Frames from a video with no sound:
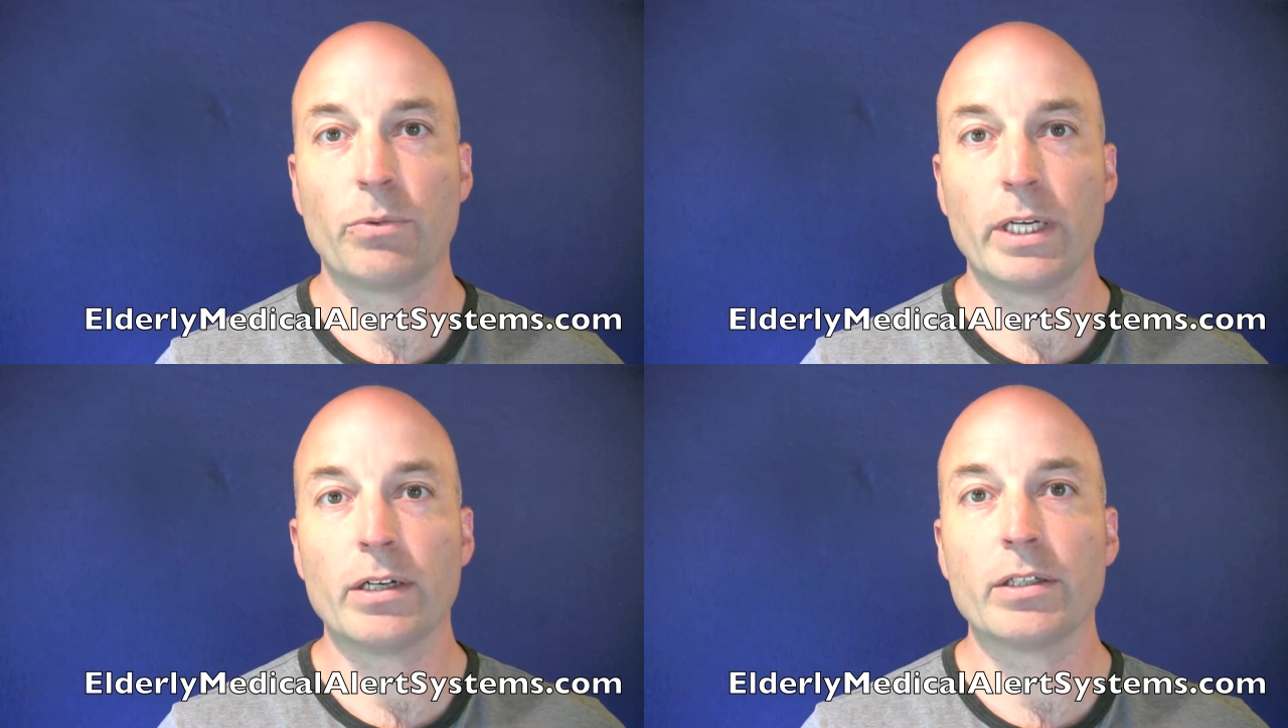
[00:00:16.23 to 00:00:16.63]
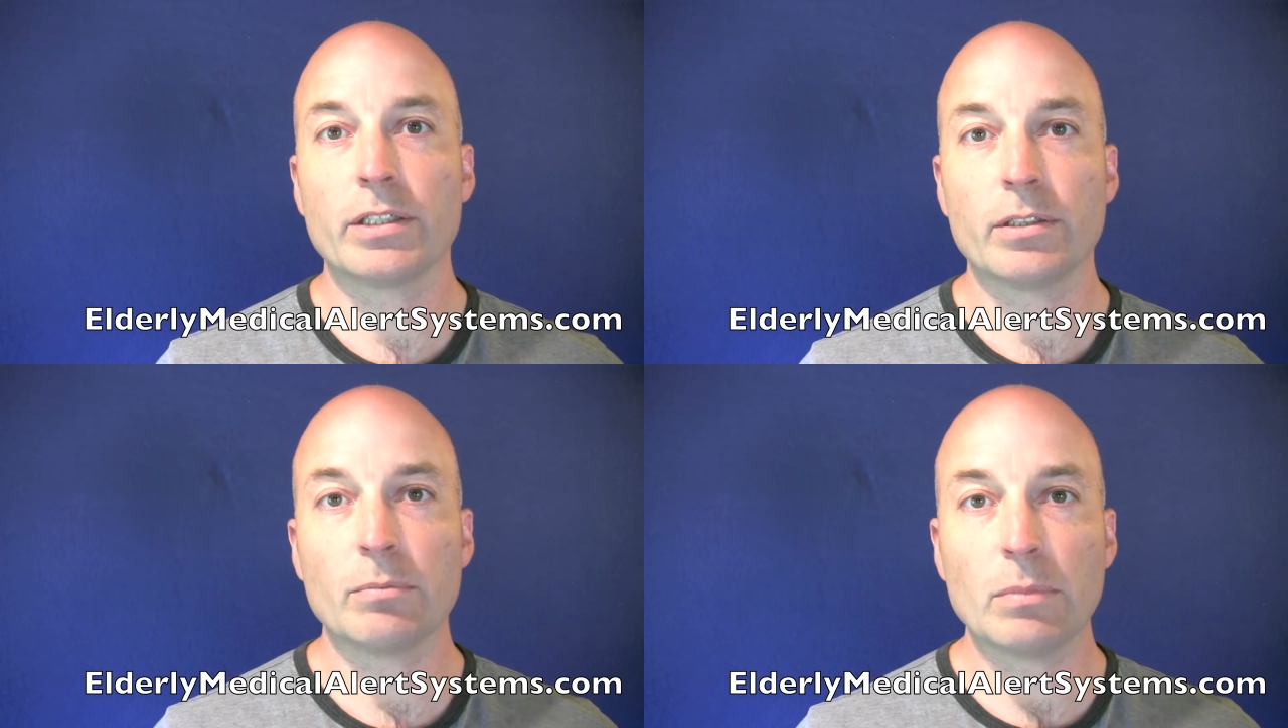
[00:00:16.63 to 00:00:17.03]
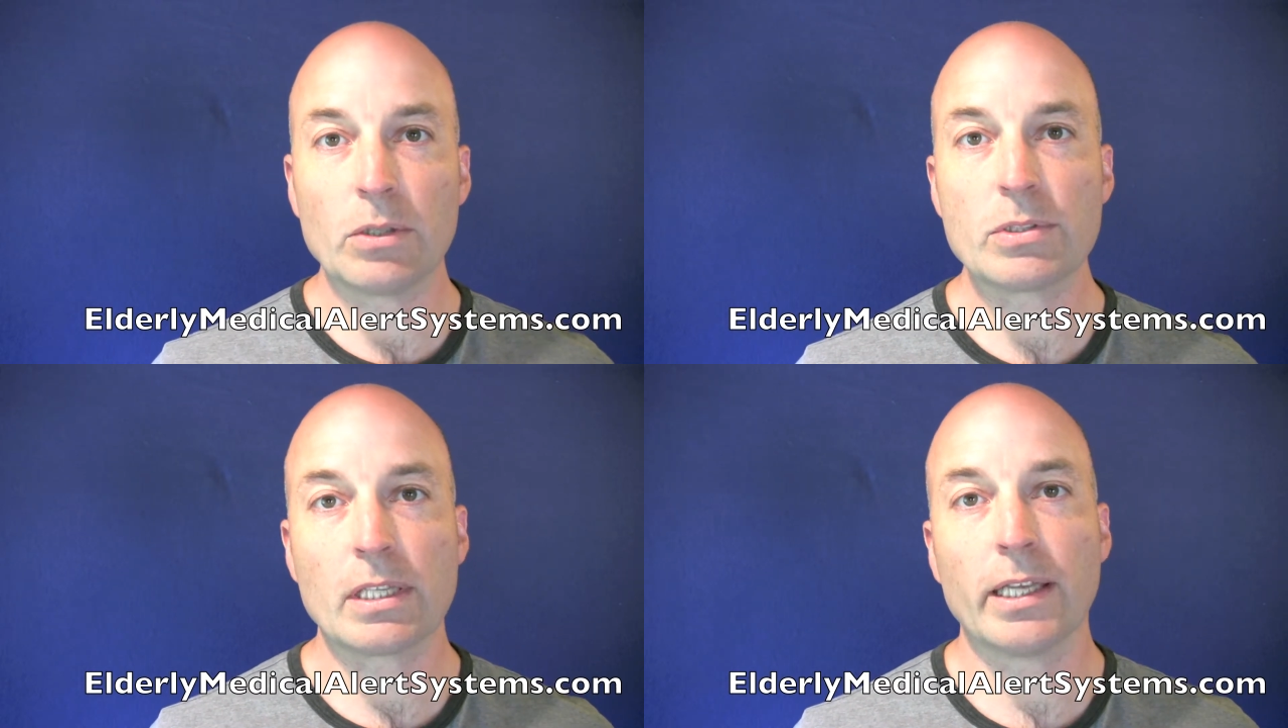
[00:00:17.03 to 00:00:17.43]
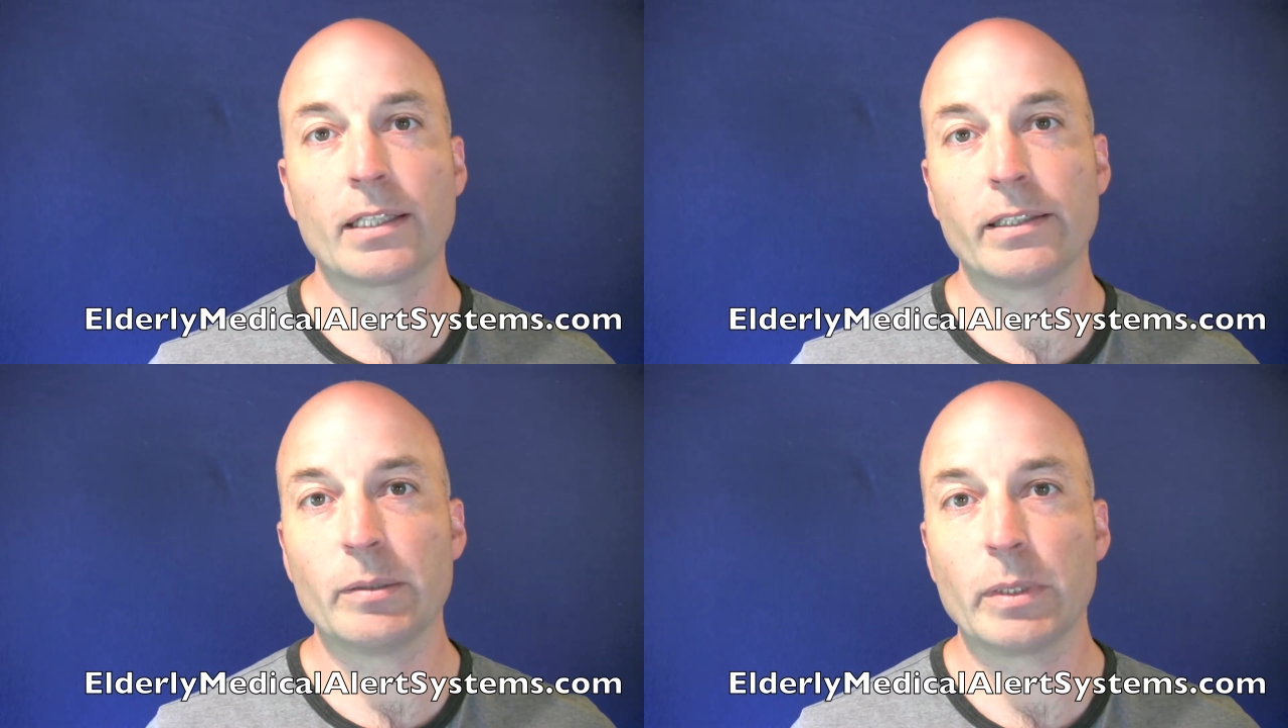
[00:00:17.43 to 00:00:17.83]
where you're most
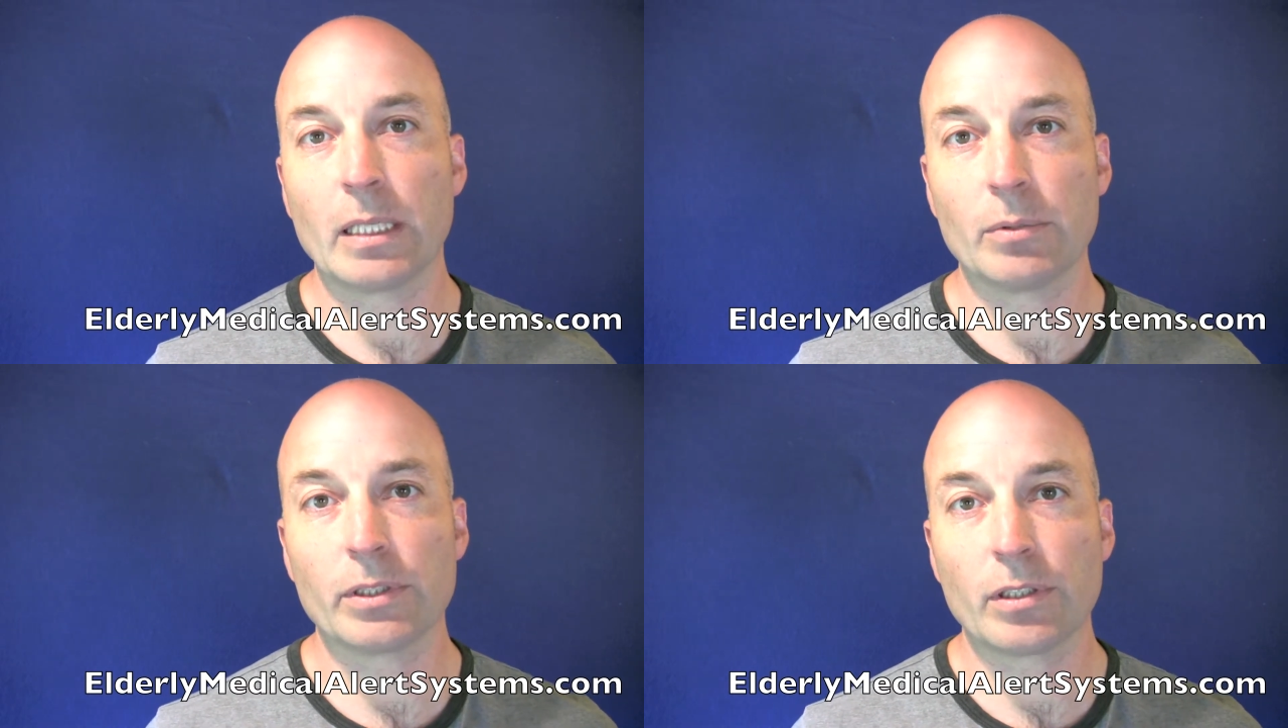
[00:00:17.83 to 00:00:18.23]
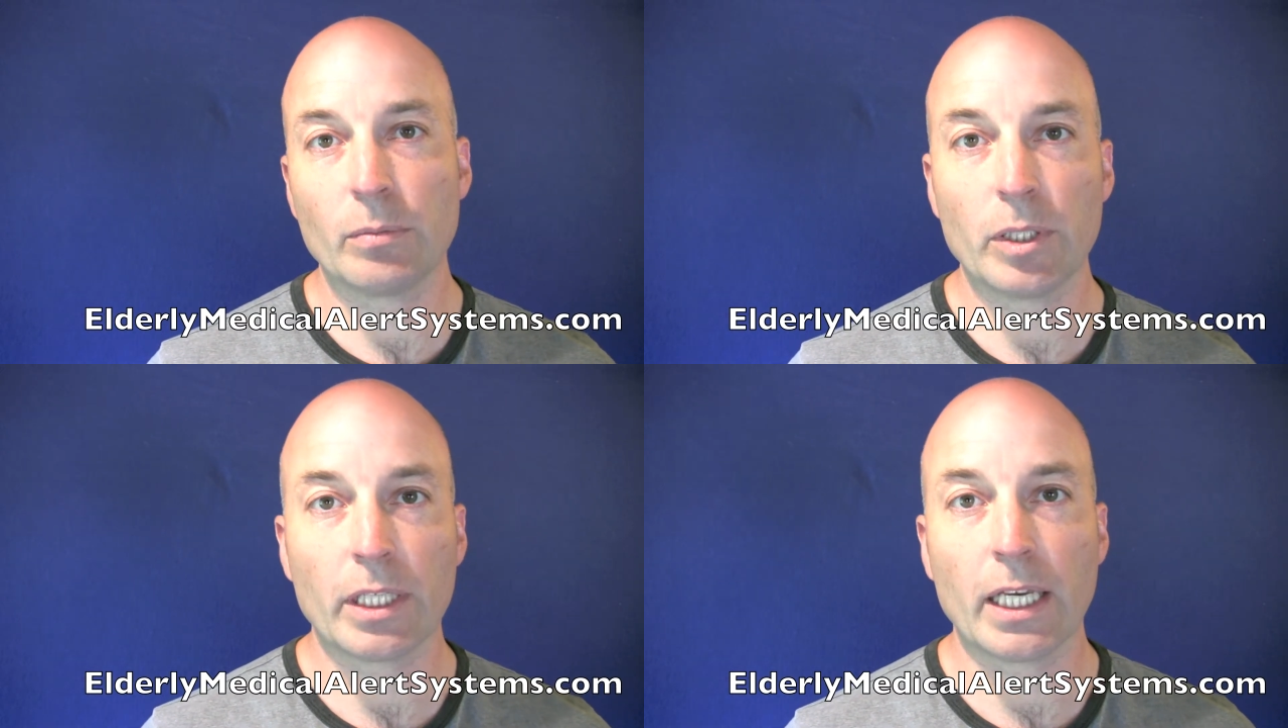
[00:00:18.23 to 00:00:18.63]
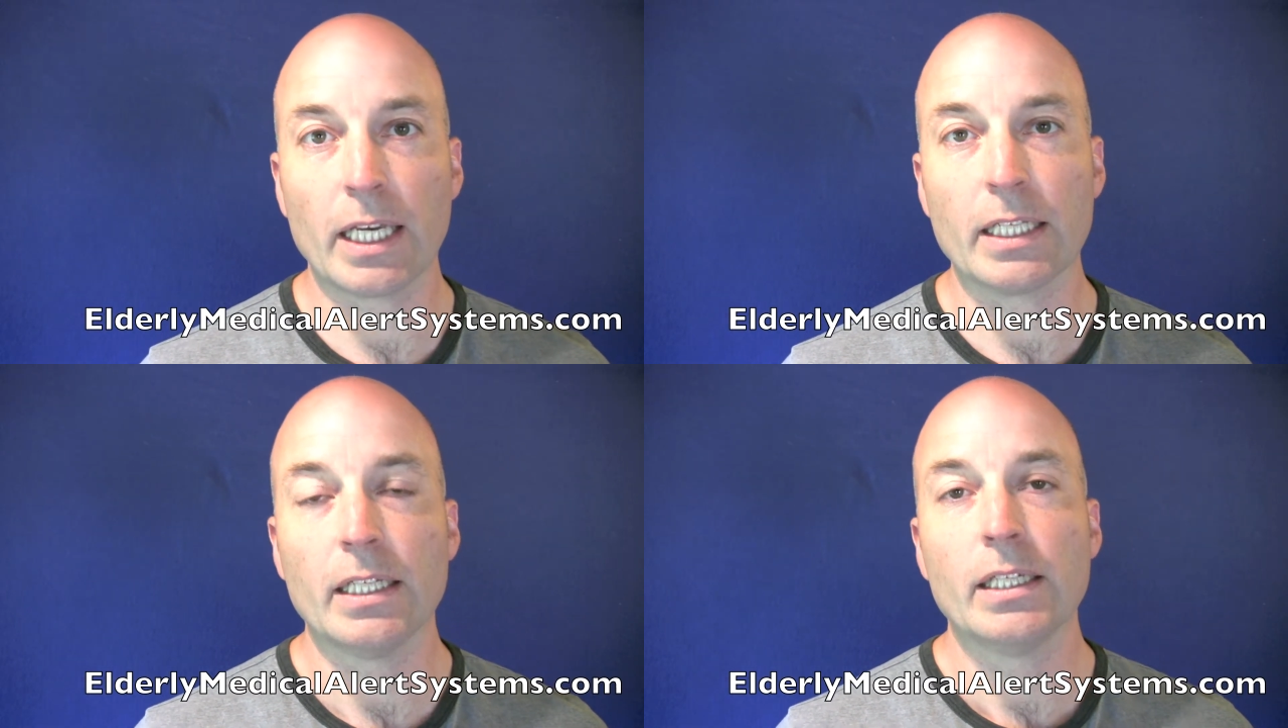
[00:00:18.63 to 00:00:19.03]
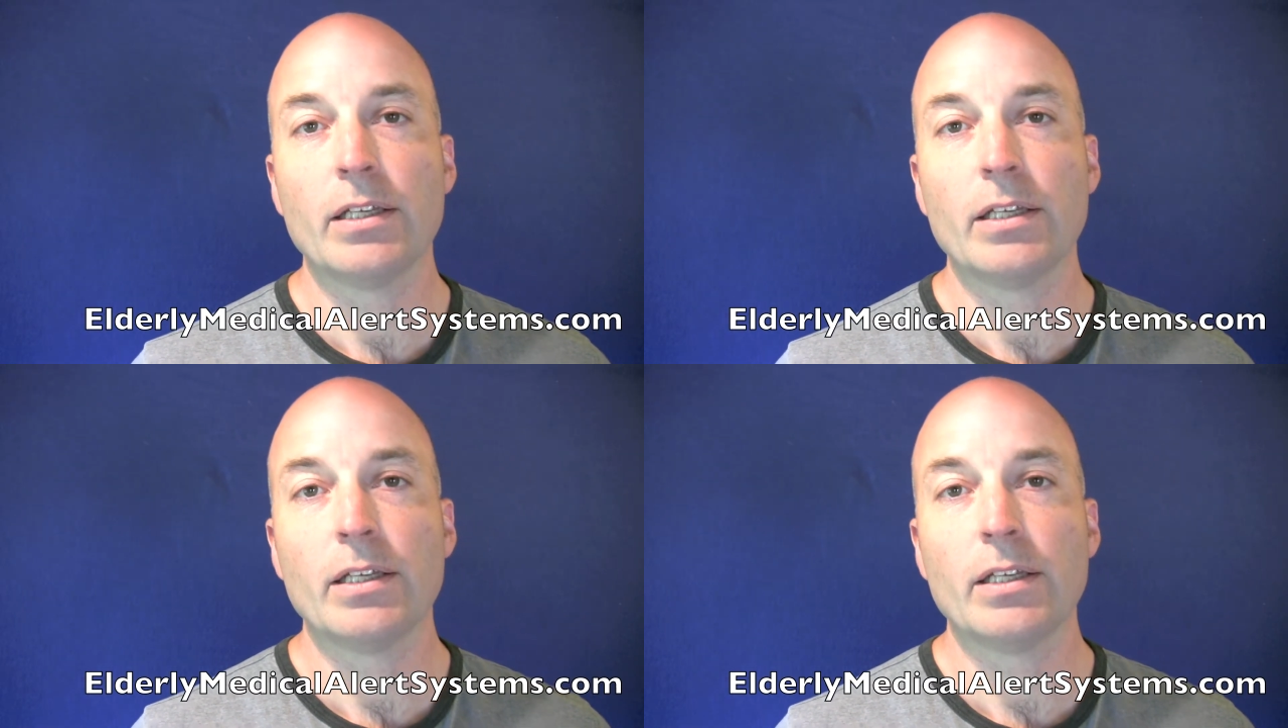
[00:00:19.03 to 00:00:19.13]
likely to be able to communicate